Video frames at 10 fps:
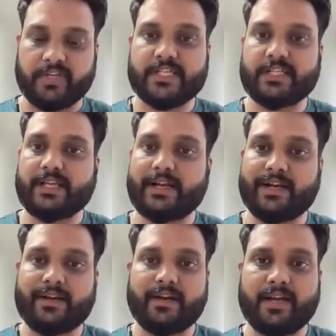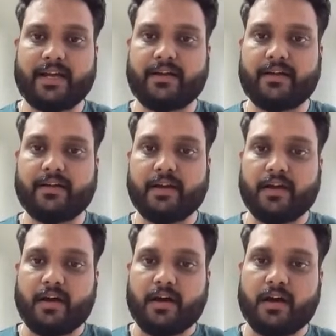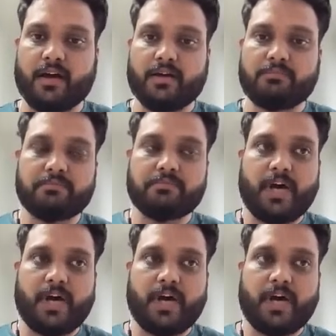fetching that data, and uh,